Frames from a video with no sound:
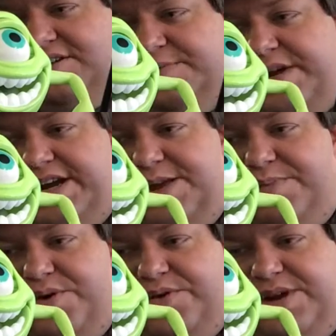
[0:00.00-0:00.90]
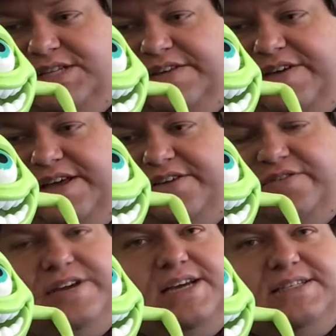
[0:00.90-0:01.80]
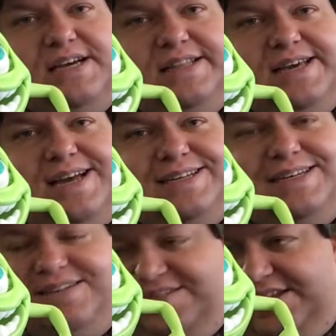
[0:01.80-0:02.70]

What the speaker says: I'm not going to bow the rest of it. You guys got the idea.